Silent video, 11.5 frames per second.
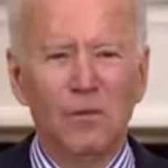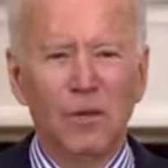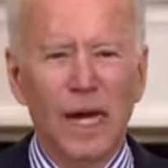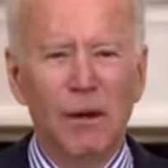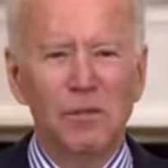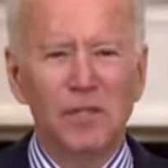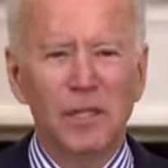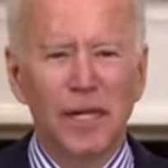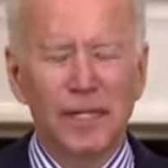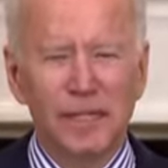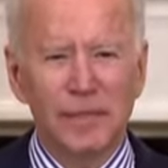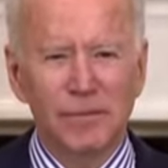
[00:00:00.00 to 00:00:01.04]
When I was
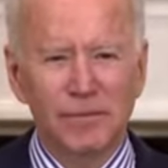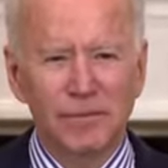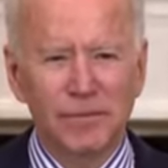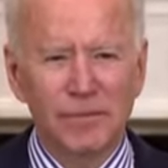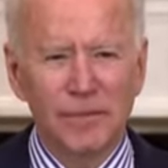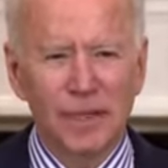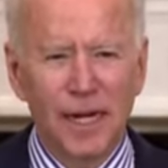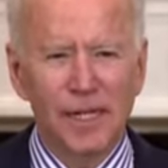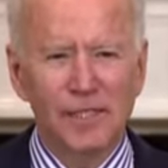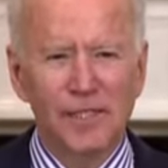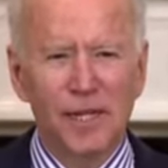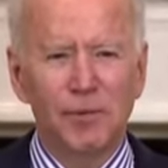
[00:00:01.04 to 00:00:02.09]
elected, I
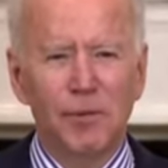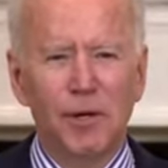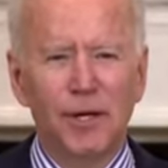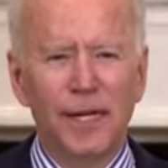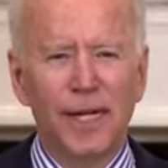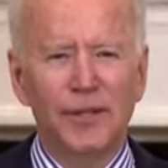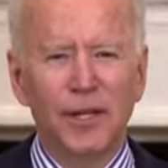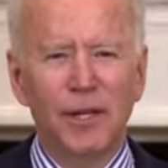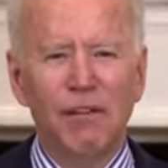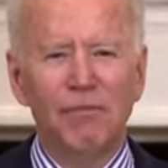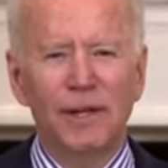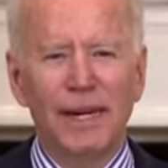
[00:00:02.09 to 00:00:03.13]
said we were going to get the
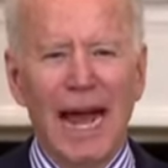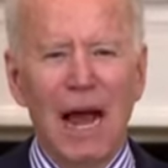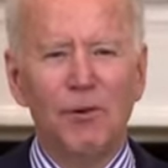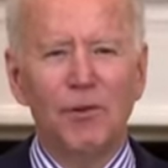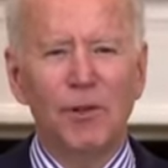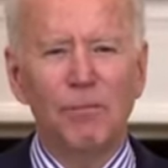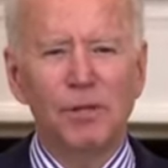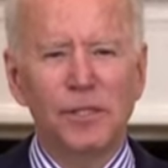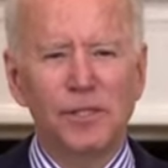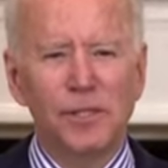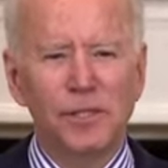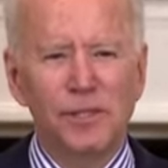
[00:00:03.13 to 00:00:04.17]
government out of the
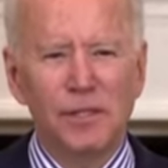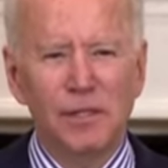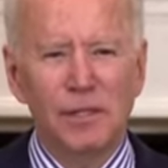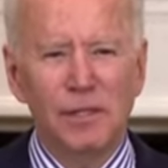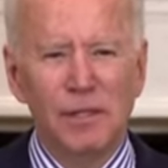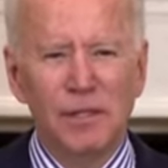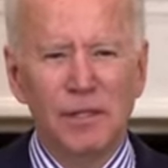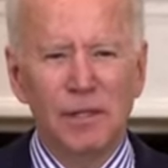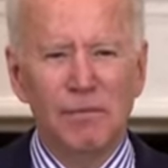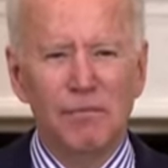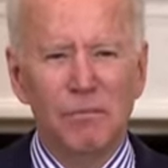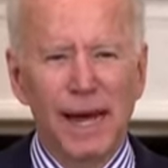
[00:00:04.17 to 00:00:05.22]
business
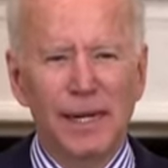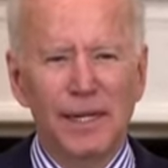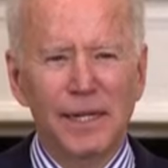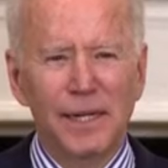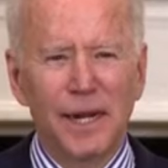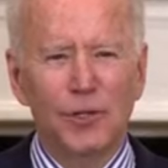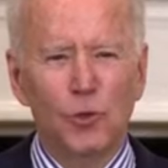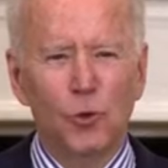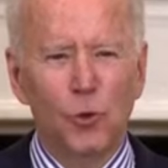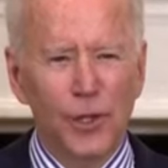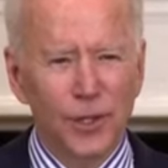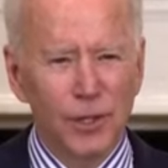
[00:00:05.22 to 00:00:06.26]
of battling on
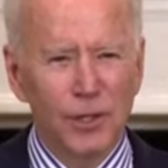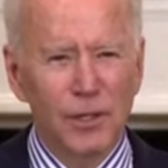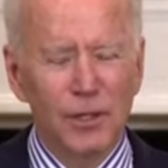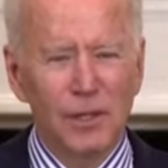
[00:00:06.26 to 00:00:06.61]
Twitter